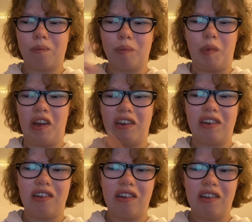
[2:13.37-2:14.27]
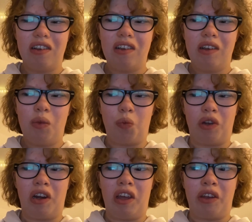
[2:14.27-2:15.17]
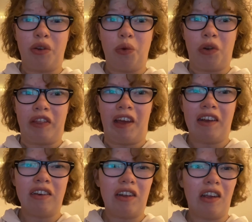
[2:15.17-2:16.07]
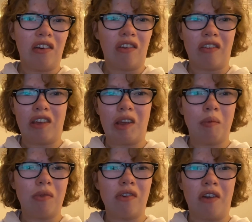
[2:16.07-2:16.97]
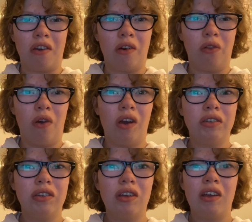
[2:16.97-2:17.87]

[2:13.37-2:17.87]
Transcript: but we're gonna ignore that and just keep chugging along.